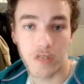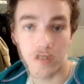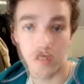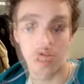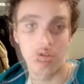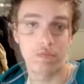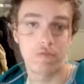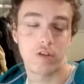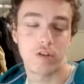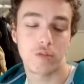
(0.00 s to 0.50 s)
Now,
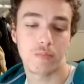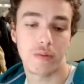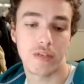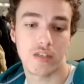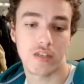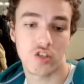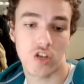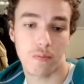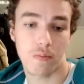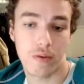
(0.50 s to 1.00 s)
the first
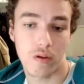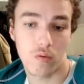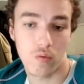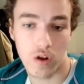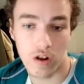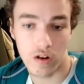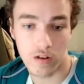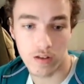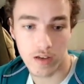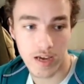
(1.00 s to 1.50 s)
basic checkmate we're
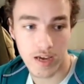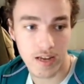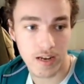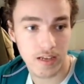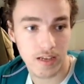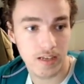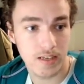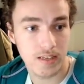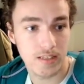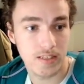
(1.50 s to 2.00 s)
going to look at
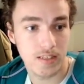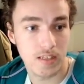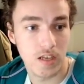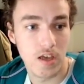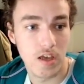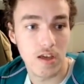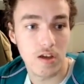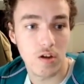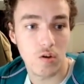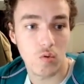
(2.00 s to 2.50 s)
is
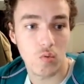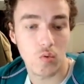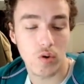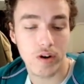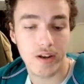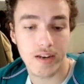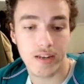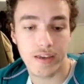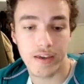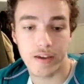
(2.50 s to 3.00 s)
rook
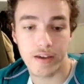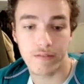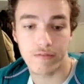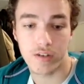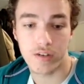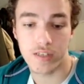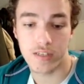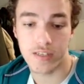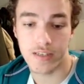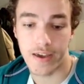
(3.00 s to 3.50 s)
and king
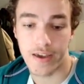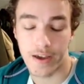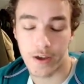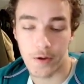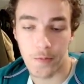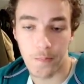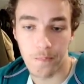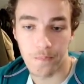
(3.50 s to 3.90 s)
versus king.